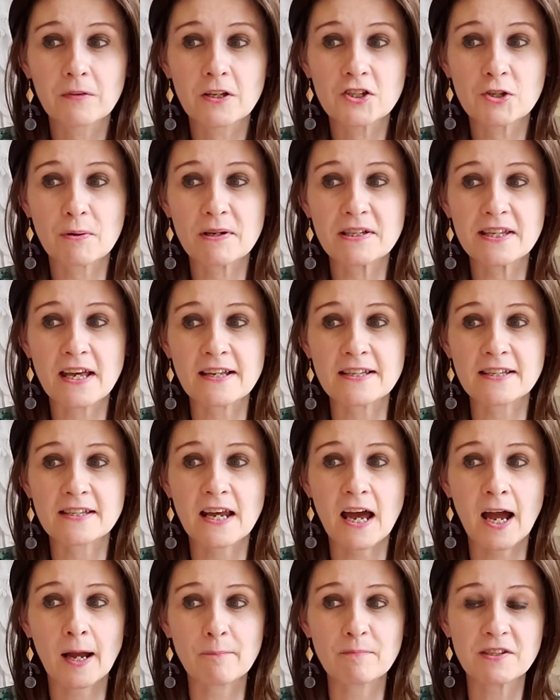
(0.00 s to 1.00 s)
So he says,
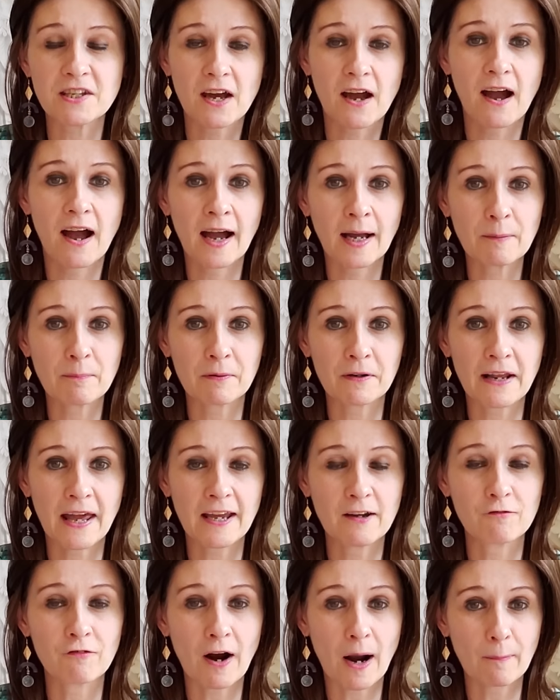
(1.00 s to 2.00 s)
time to
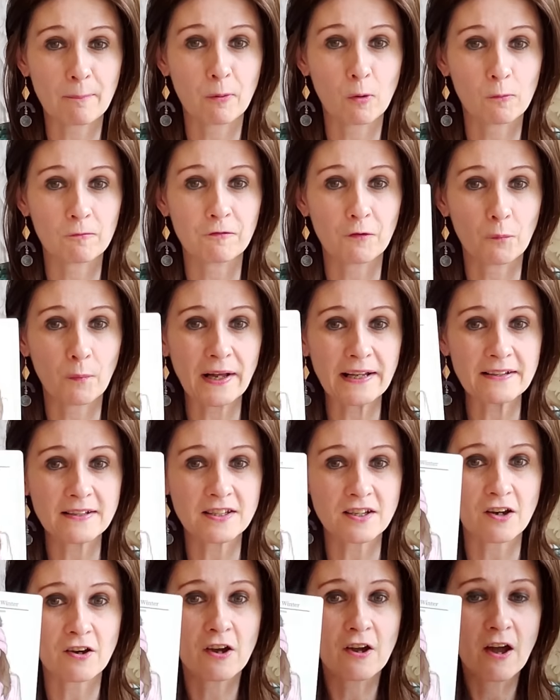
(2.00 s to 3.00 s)
hibernate, wrap up for
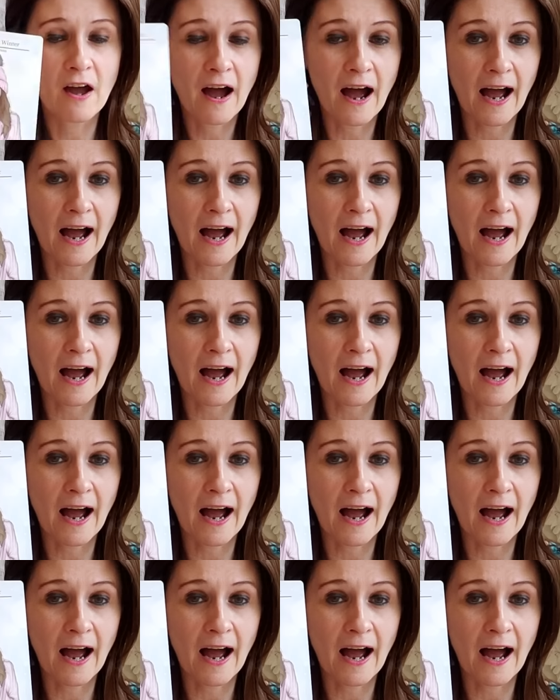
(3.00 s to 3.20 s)
winter.